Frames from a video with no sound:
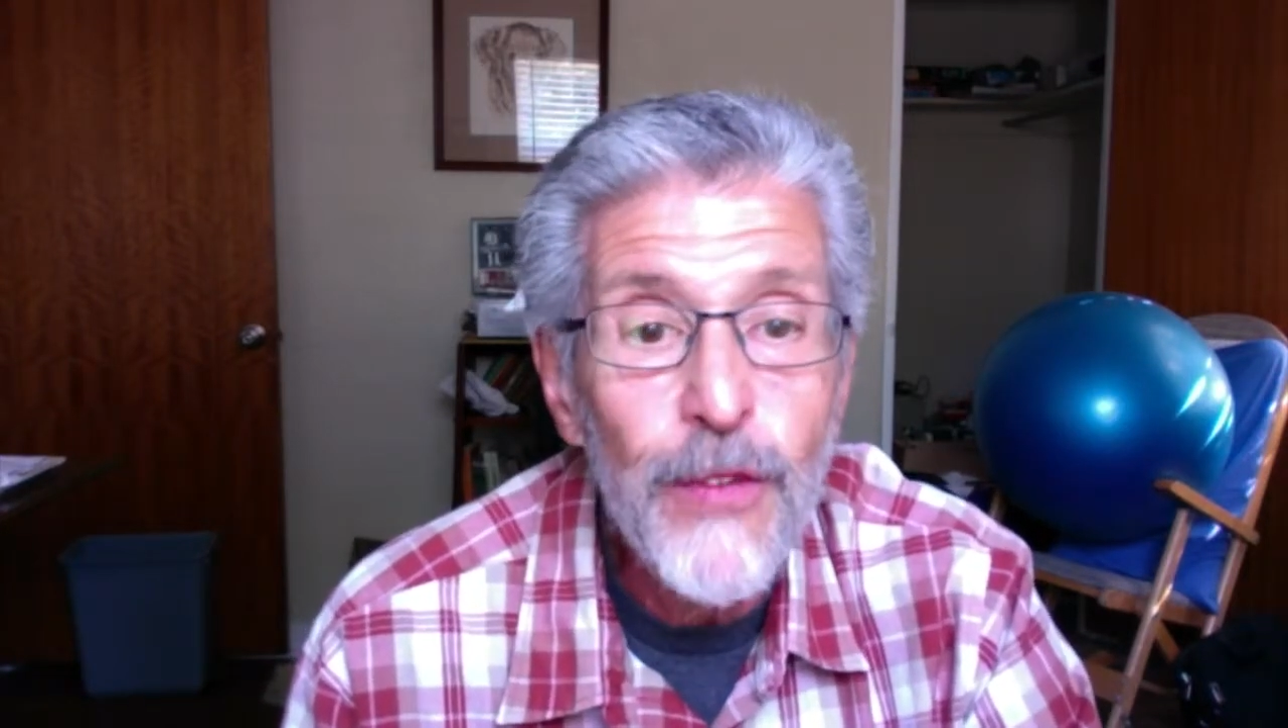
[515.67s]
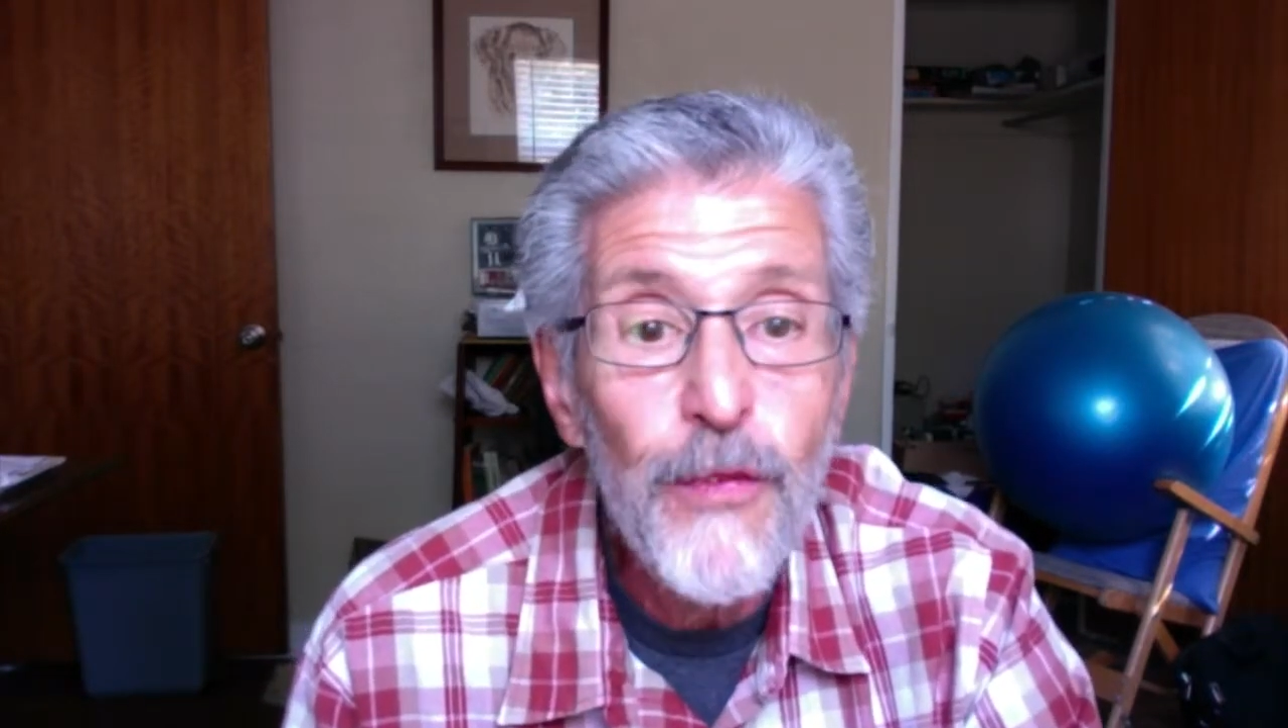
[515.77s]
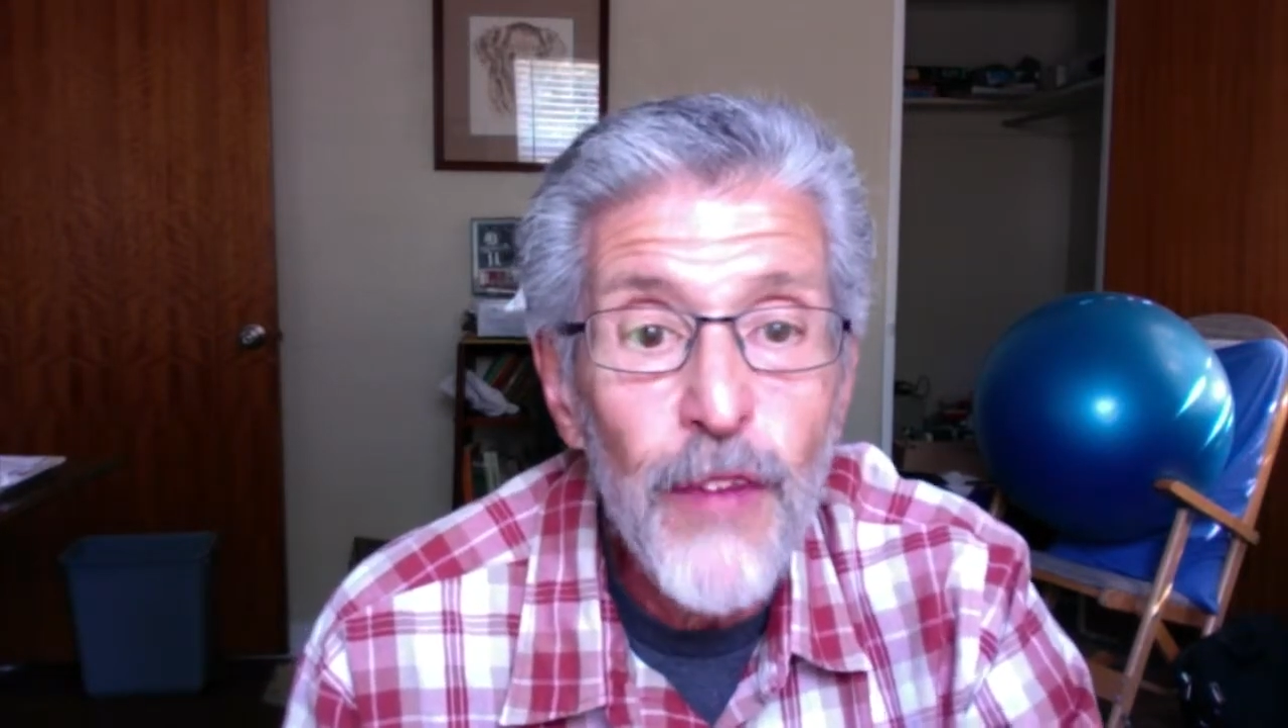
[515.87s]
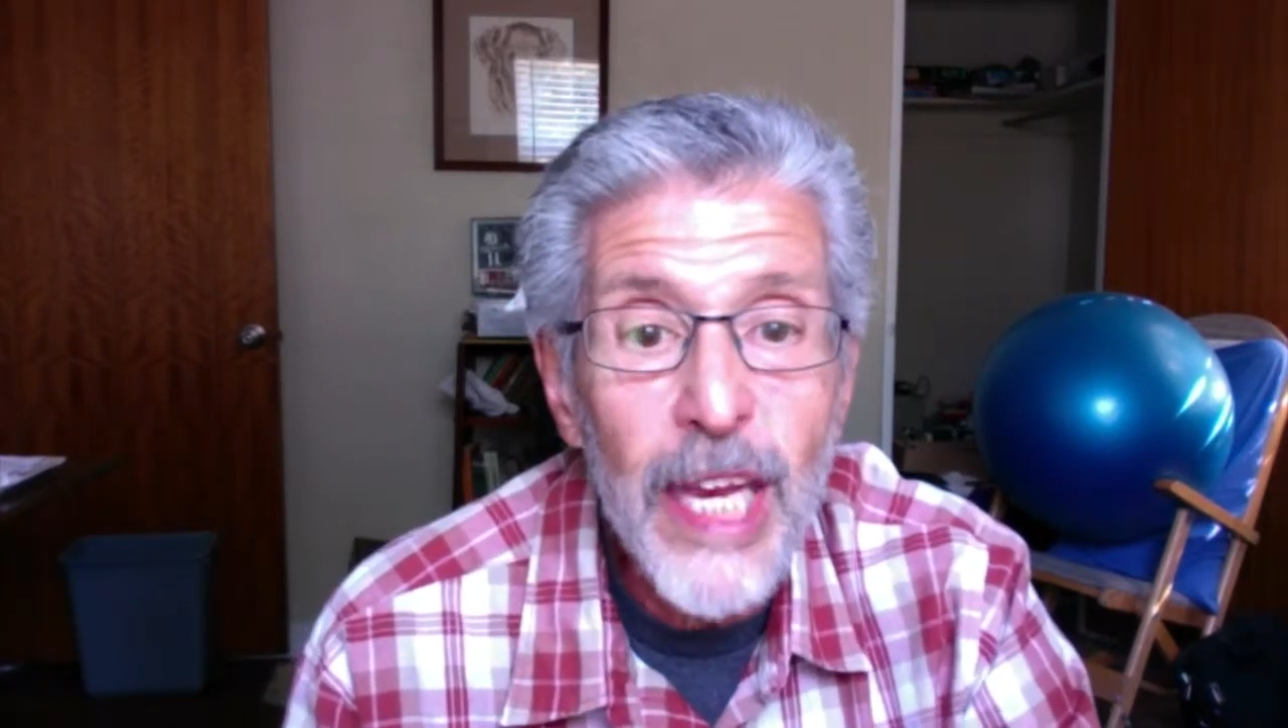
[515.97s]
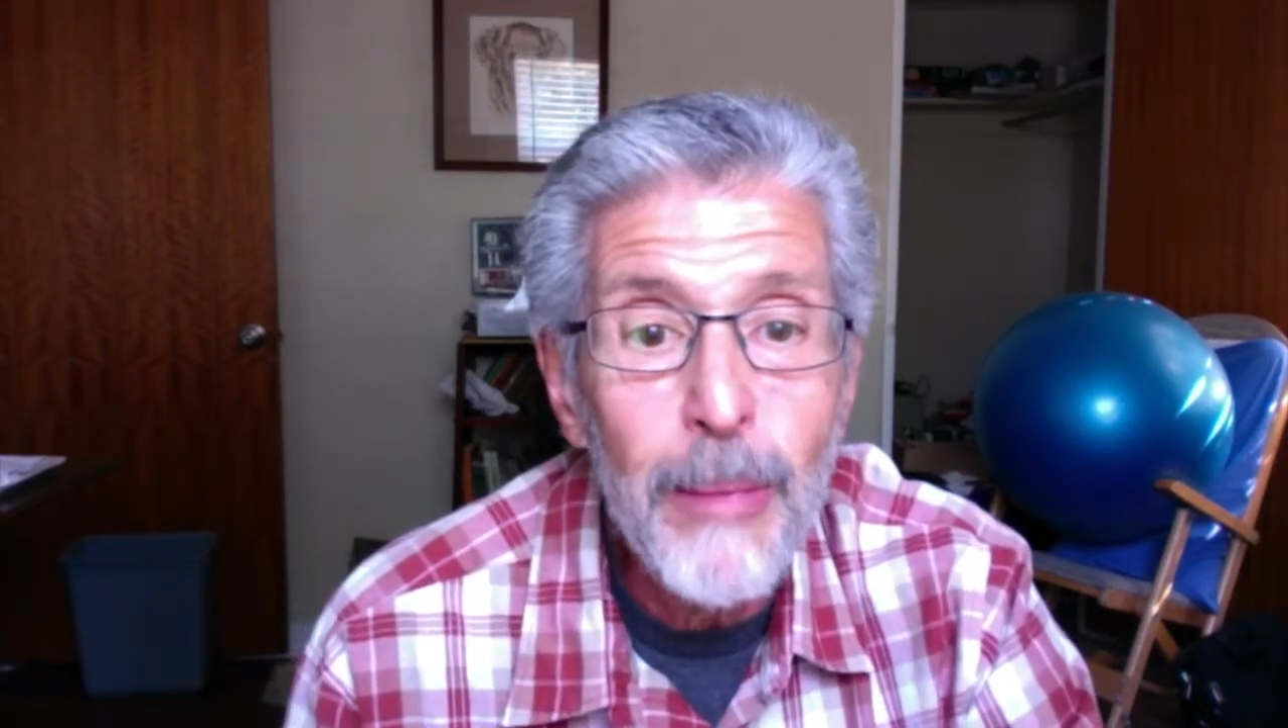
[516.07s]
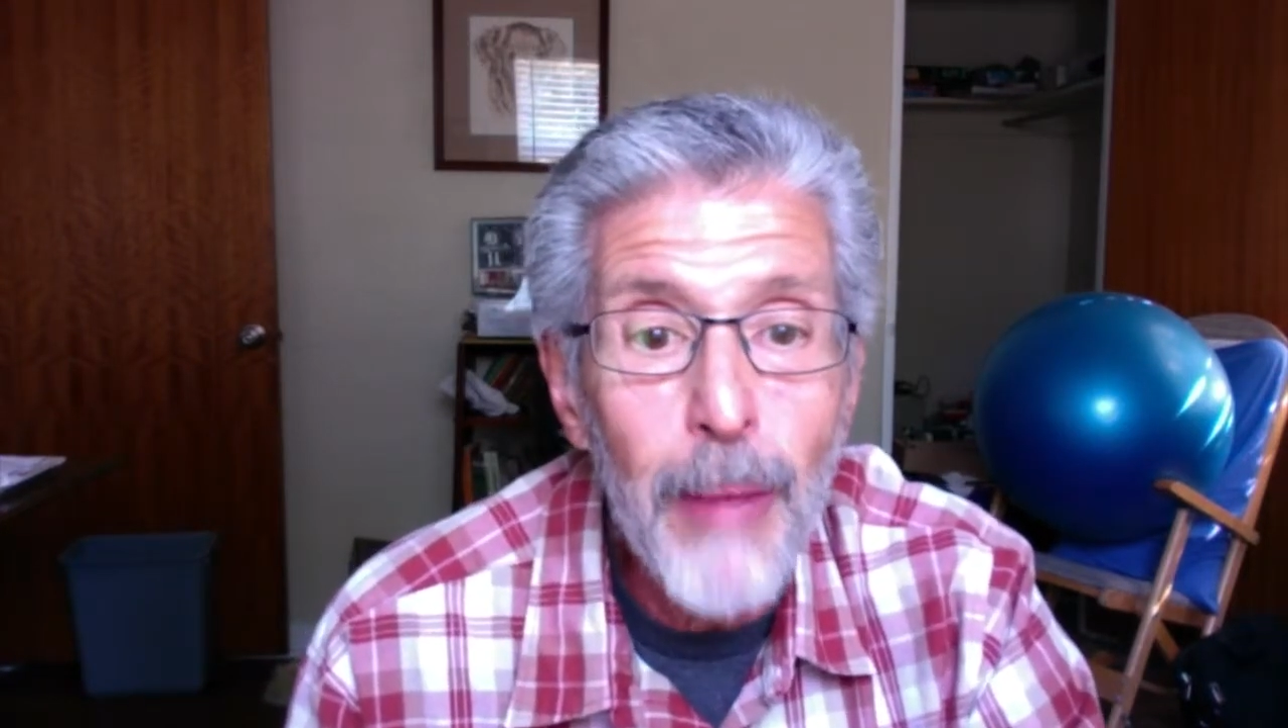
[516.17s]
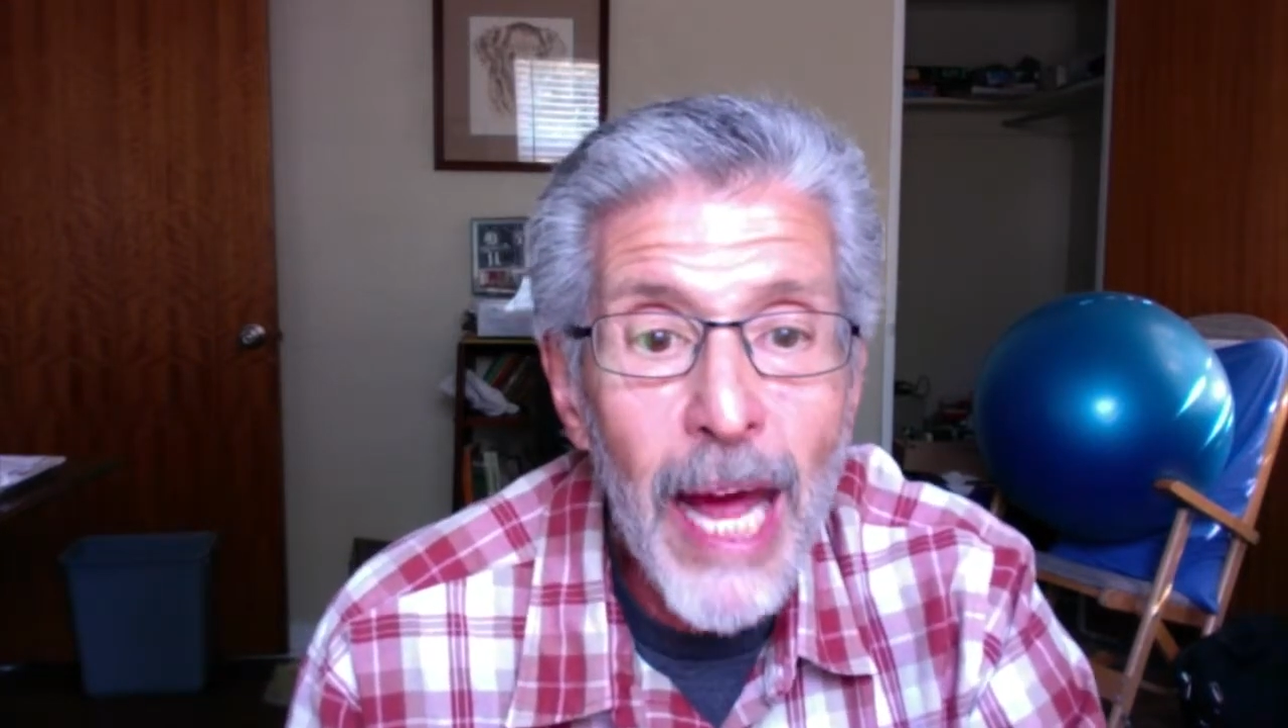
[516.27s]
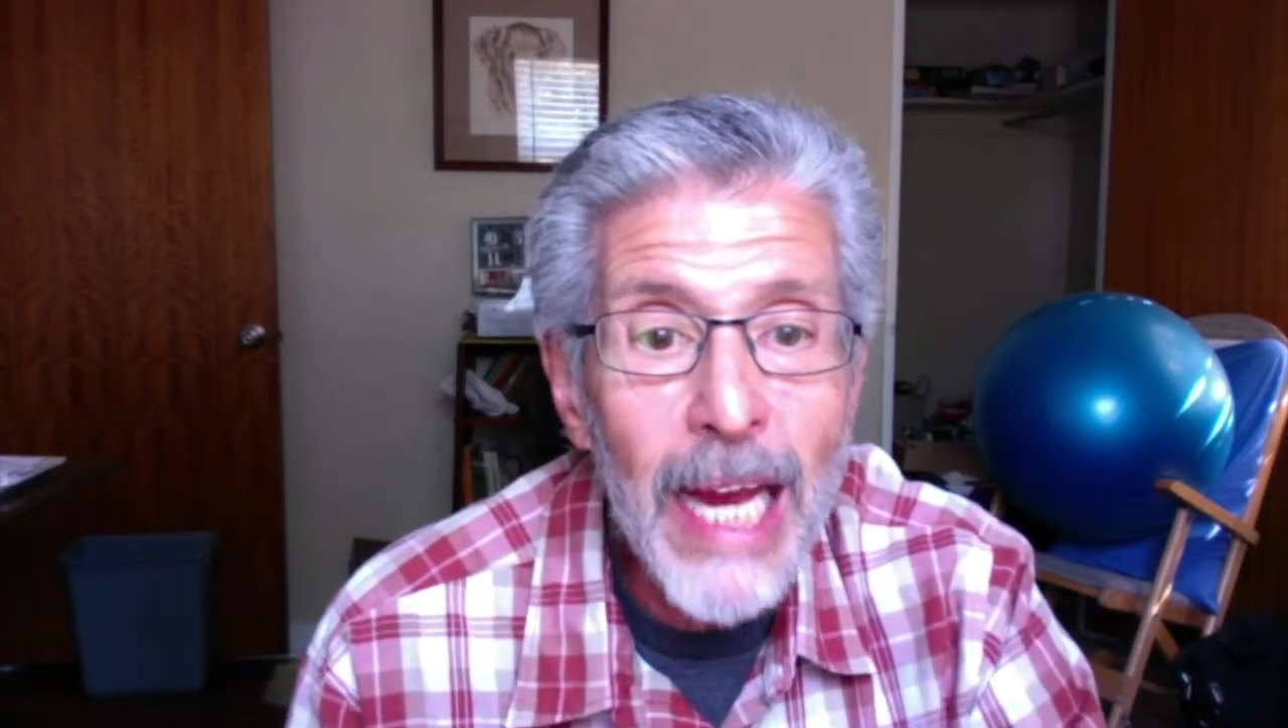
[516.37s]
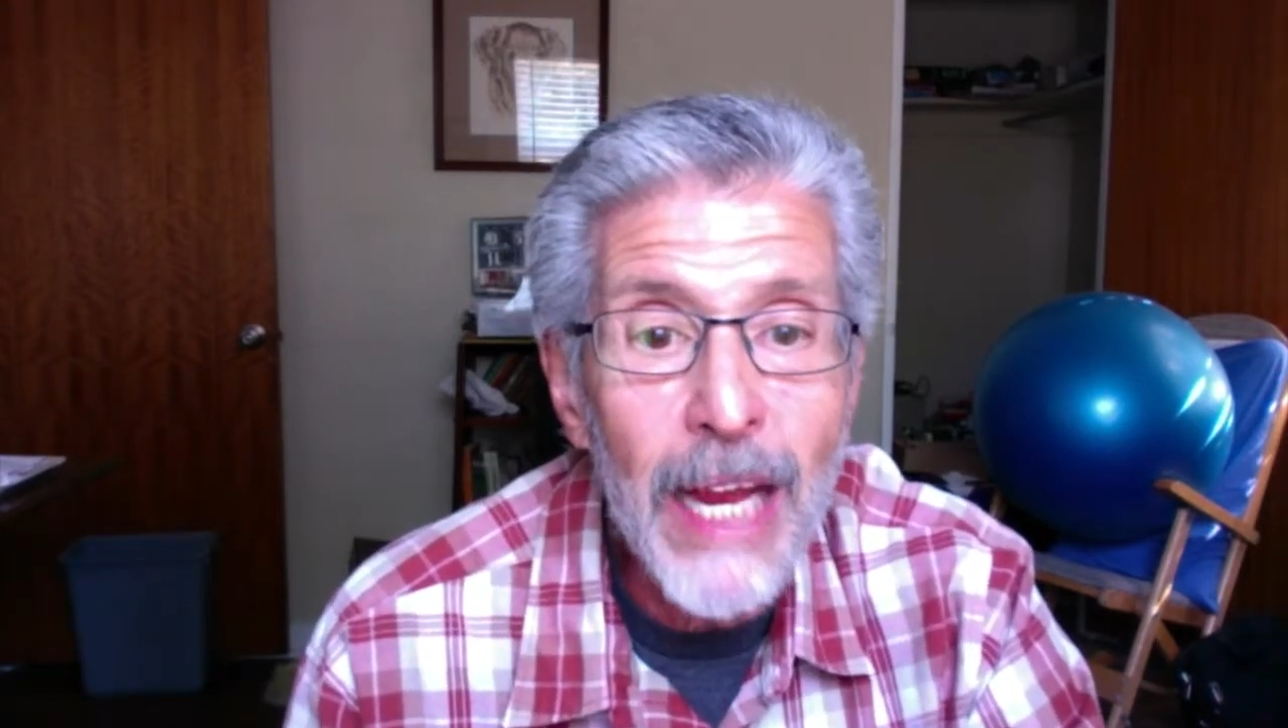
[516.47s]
feedback